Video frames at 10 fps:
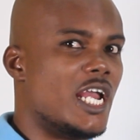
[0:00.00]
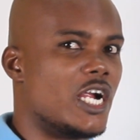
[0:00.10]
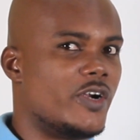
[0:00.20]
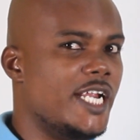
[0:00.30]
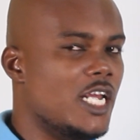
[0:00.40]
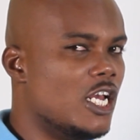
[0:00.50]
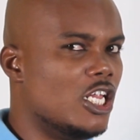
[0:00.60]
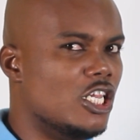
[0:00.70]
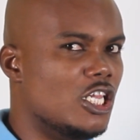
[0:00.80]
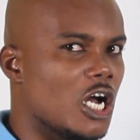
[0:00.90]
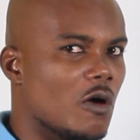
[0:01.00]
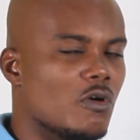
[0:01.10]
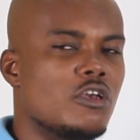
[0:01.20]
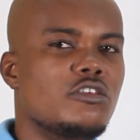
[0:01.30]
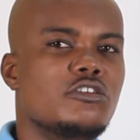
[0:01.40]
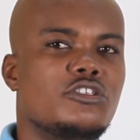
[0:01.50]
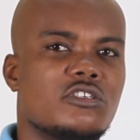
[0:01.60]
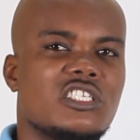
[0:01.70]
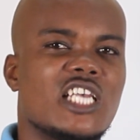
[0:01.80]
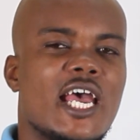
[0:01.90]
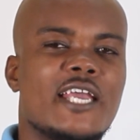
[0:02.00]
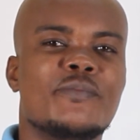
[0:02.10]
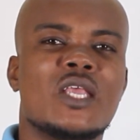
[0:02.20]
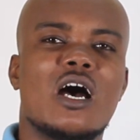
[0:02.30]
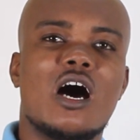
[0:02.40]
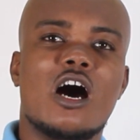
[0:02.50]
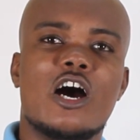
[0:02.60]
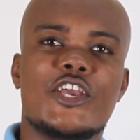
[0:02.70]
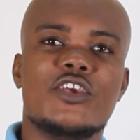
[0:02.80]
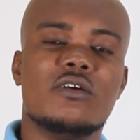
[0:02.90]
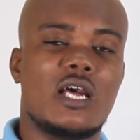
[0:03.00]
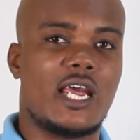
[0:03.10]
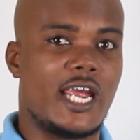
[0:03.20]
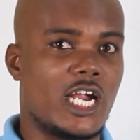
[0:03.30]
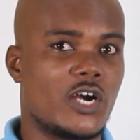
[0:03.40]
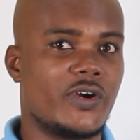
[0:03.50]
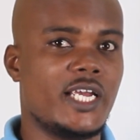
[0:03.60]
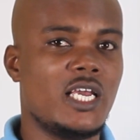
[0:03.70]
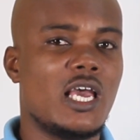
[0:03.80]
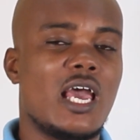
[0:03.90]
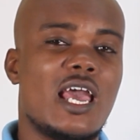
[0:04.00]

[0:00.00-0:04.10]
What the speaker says: angry? No. You just say are you angry?